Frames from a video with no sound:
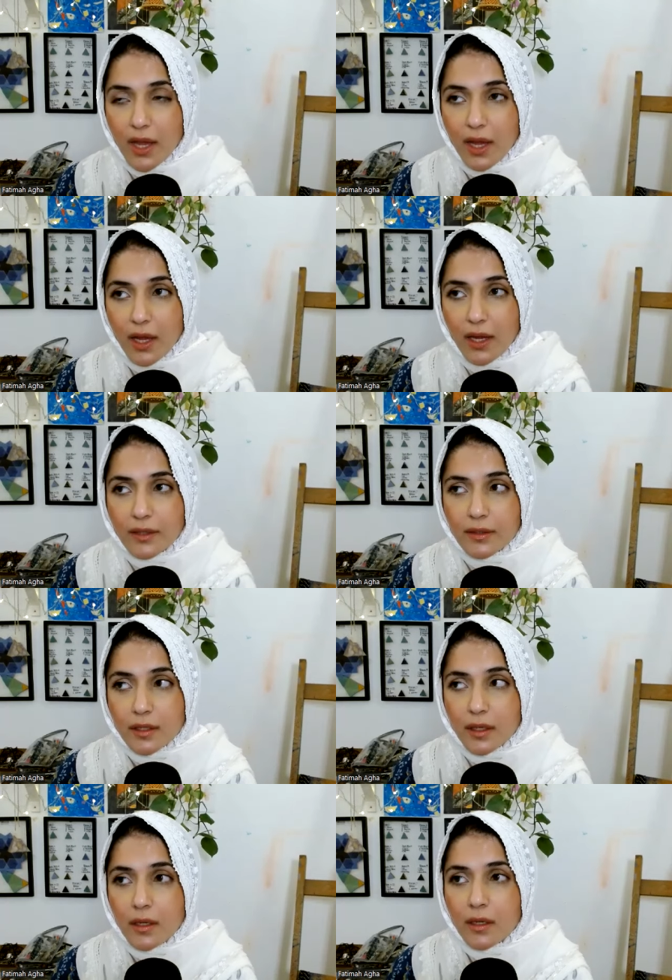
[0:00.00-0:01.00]

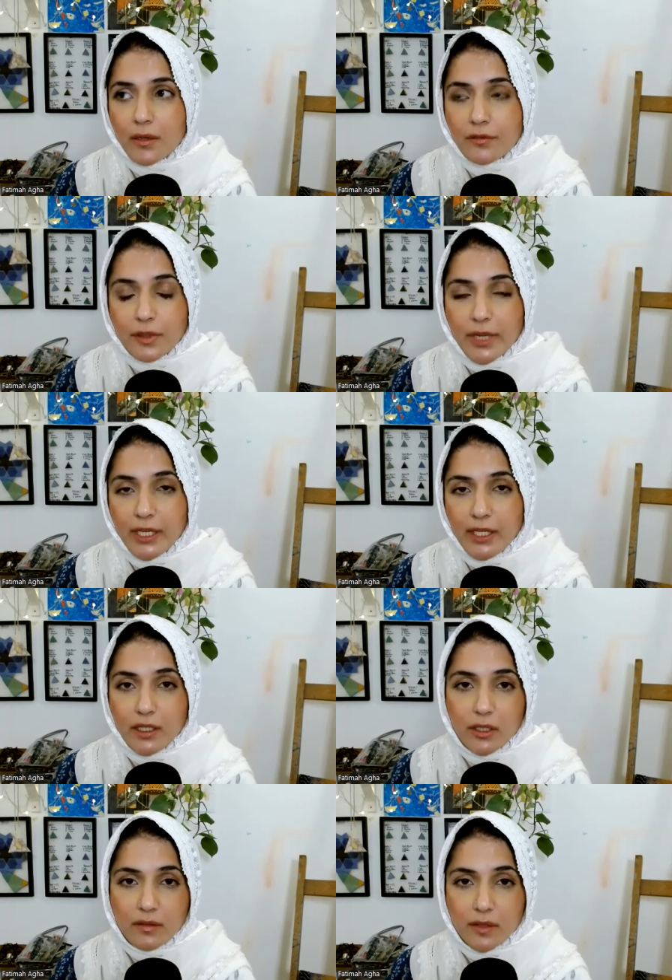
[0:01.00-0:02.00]
And for
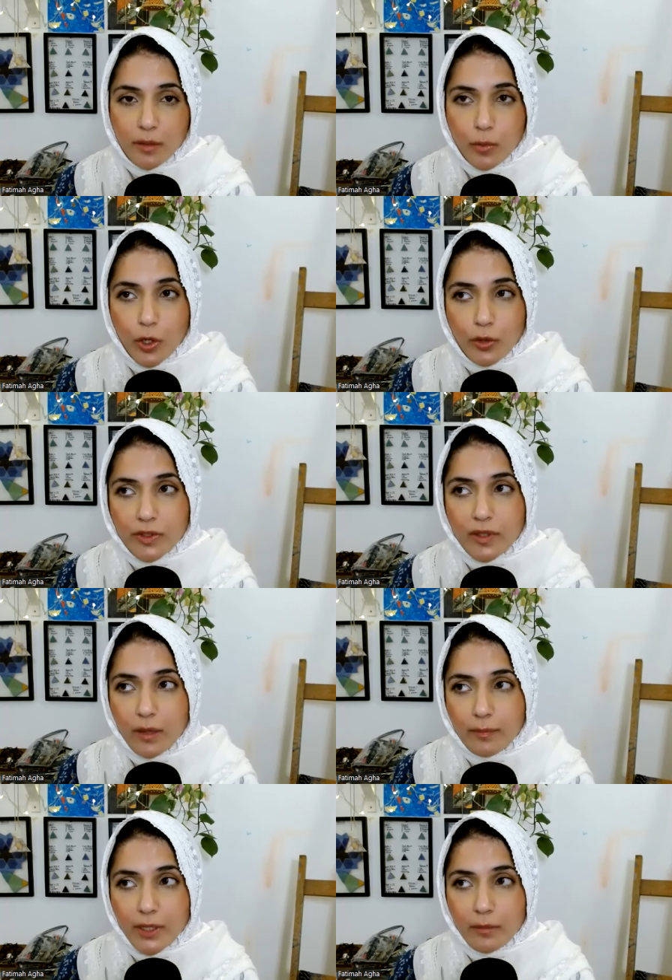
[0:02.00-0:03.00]
many years, that boy was
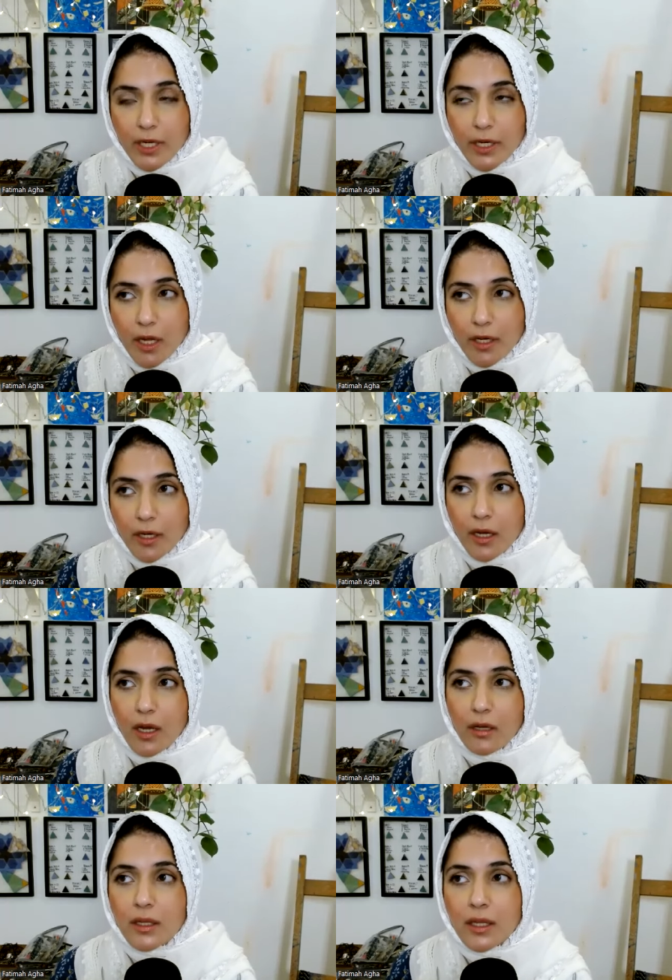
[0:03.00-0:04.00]
helping my
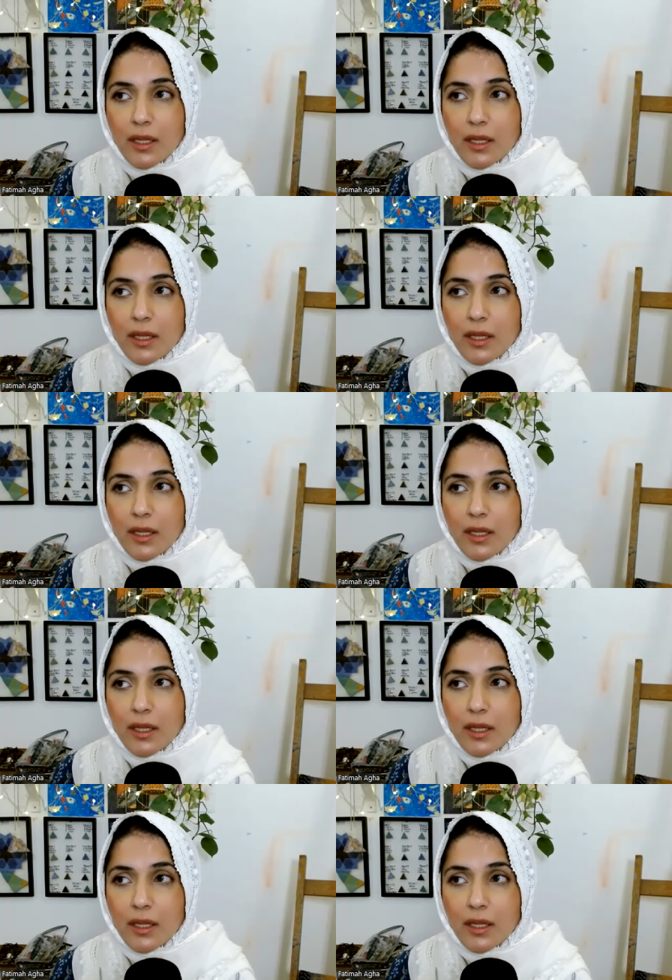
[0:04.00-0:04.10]
nana.